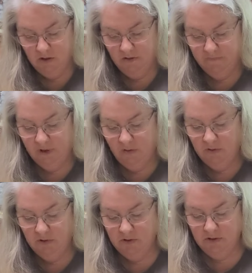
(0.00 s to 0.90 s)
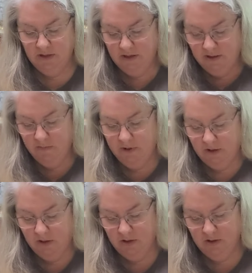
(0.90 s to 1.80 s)
You fold it and knead it
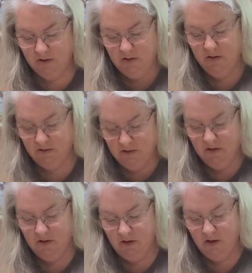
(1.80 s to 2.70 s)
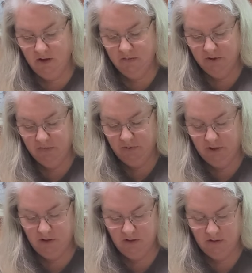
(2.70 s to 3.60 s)
I do about
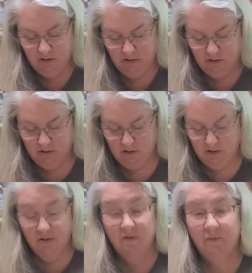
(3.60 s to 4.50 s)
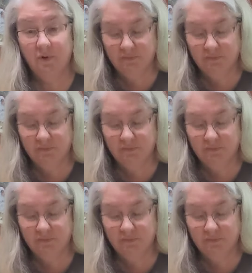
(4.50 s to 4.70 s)
3 to 4